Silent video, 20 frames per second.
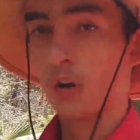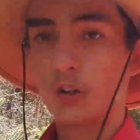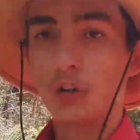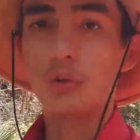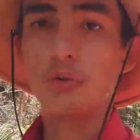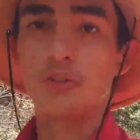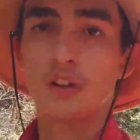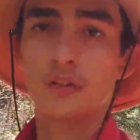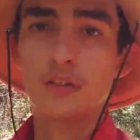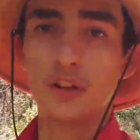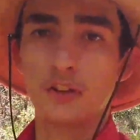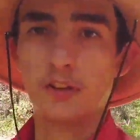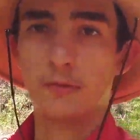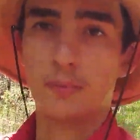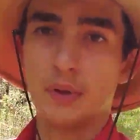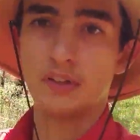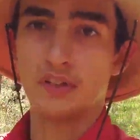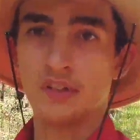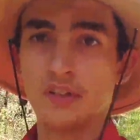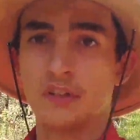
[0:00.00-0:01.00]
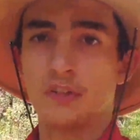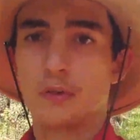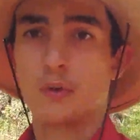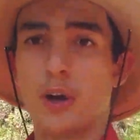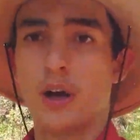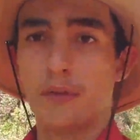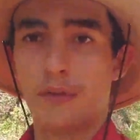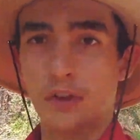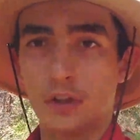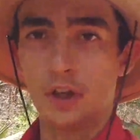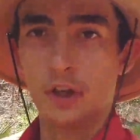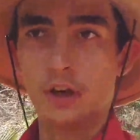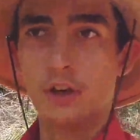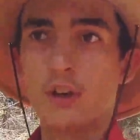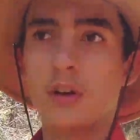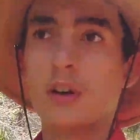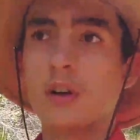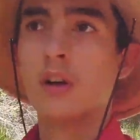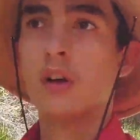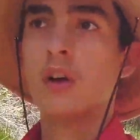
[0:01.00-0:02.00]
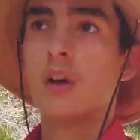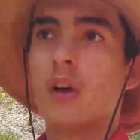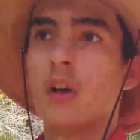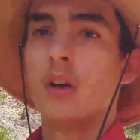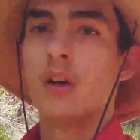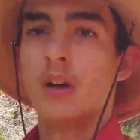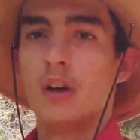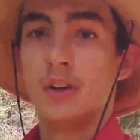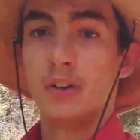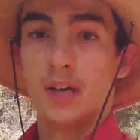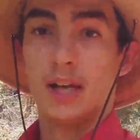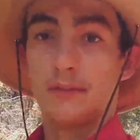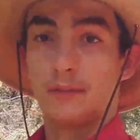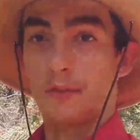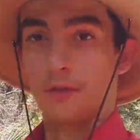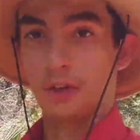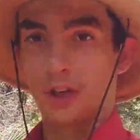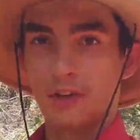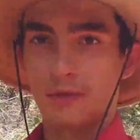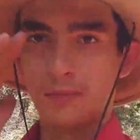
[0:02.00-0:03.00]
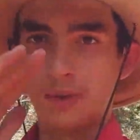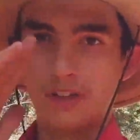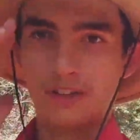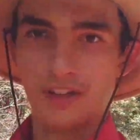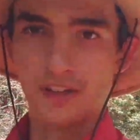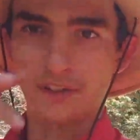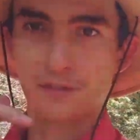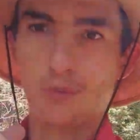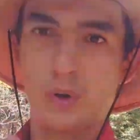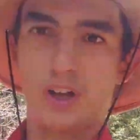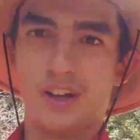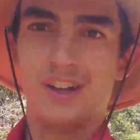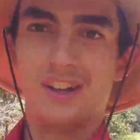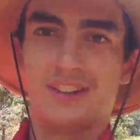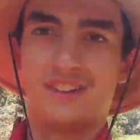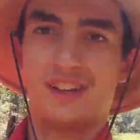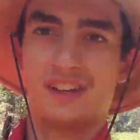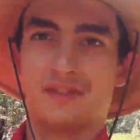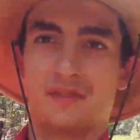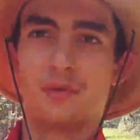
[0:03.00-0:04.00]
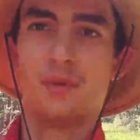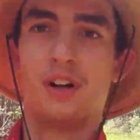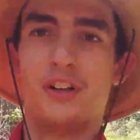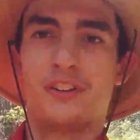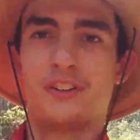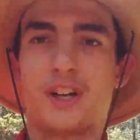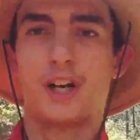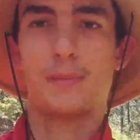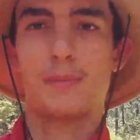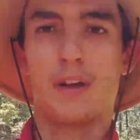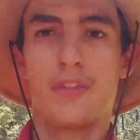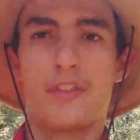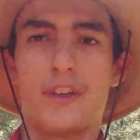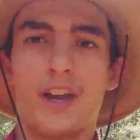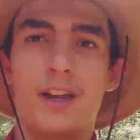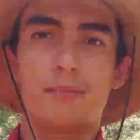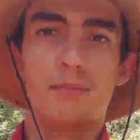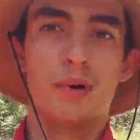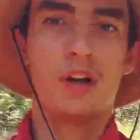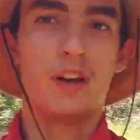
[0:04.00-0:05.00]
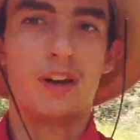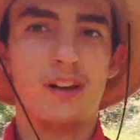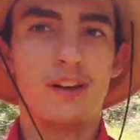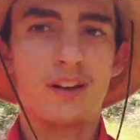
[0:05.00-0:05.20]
using this species throughout the year. You'll have to forgive me as I swat insects away. Sorry about that, but